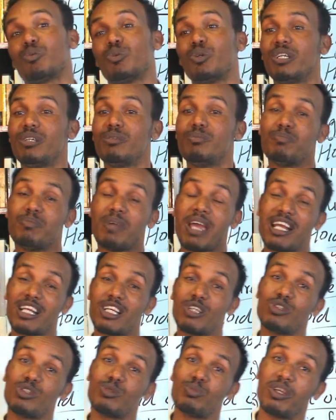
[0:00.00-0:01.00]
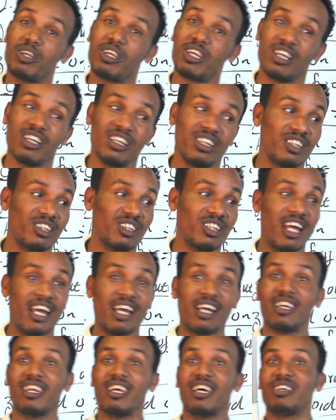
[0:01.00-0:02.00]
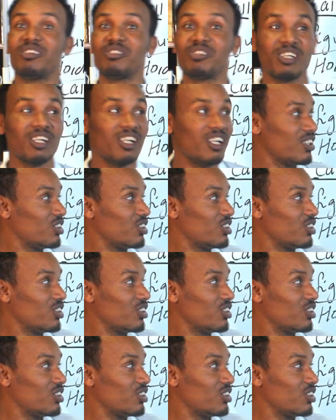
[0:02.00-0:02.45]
will make you speak English like natives.